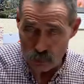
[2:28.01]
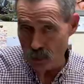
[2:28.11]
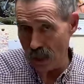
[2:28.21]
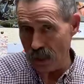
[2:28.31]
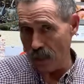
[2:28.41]

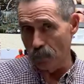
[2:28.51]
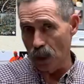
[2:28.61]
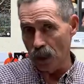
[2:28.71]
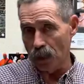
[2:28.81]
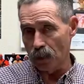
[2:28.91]
that
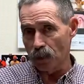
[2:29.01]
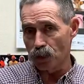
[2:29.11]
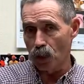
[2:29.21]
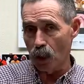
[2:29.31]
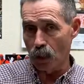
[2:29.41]
antibiotic, or
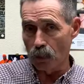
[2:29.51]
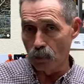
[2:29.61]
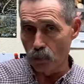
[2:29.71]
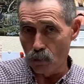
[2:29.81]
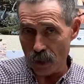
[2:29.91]
it's not under the
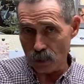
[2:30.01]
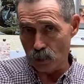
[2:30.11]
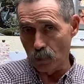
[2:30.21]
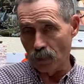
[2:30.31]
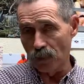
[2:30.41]
direct
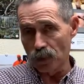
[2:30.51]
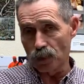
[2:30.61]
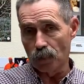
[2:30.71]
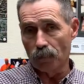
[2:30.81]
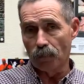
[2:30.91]

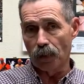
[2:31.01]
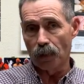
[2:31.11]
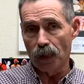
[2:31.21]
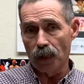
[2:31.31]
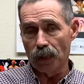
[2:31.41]
supervision of a
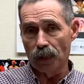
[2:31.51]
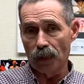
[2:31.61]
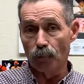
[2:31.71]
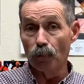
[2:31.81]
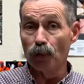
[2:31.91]
veterinarian,
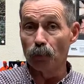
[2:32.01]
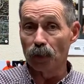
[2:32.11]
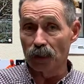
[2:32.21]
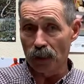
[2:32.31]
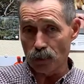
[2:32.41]
then it would be the
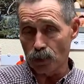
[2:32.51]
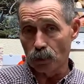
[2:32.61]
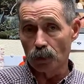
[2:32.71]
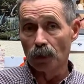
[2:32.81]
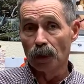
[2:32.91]

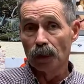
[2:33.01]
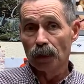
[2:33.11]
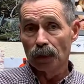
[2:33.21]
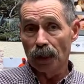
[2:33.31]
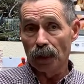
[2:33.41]
potential
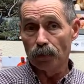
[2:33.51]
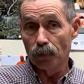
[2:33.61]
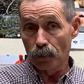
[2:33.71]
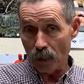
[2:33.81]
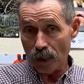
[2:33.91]
that
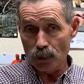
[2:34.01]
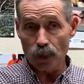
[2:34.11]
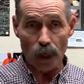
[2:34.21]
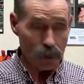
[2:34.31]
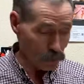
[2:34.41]
your
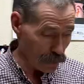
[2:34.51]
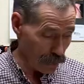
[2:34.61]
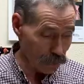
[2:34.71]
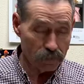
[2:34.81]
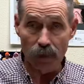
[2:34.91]
grandchild
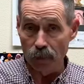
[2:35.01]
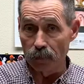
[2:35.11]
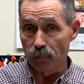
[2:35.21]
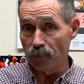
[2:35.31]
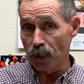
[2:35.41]
have an ear
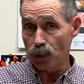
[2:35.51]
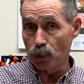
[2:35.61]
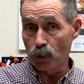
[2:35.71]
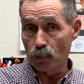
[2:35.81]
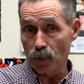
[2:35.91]

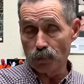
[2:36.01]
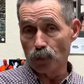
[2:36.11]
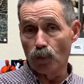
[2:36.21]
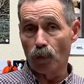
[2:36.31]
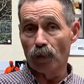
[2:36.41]
infection, a
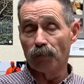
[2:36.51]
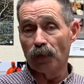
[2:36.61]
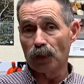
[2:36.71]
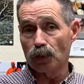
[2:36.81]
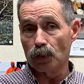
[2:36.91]
respiratory
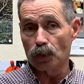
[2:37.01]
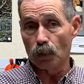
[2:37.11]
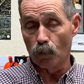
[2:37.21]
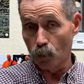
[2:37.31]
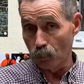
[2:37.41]
infection,
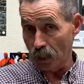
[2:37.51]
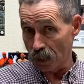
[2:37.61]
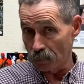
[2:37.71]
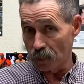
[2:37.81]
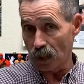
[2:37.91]
someone pick
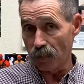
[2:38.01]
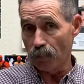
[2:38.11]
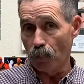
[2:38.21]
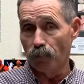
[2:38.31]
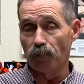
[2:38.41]
up
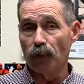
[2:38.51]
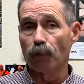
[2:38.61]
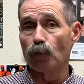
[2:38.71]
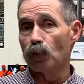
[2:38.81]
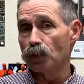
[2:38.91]
typhoid
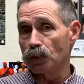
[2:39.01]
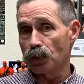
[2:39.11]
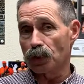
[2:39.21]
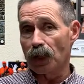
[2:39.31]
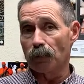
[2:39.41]
fever, which is a
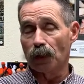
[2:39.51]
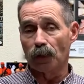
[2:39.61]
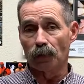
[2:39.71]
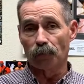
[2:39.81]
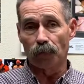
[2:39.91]

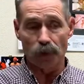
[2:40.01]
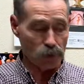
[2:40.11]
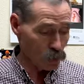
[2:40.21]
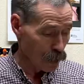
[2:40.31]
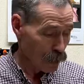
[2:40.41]
salmonella
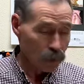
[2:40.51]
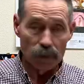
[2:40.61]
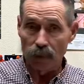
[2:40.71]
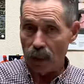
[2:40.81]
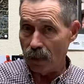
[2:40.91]
infection.
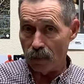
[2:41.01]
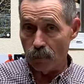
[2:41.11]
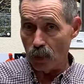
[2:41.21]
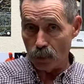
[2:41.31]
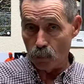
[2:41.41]
That
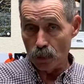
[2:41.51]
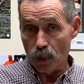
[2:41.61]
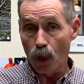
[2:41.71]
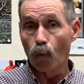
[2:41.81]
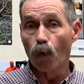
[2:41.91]
antibiotic would
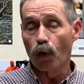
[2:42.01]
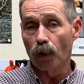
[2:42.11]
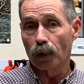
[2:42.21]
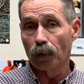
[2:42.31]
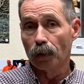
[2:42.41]
not work.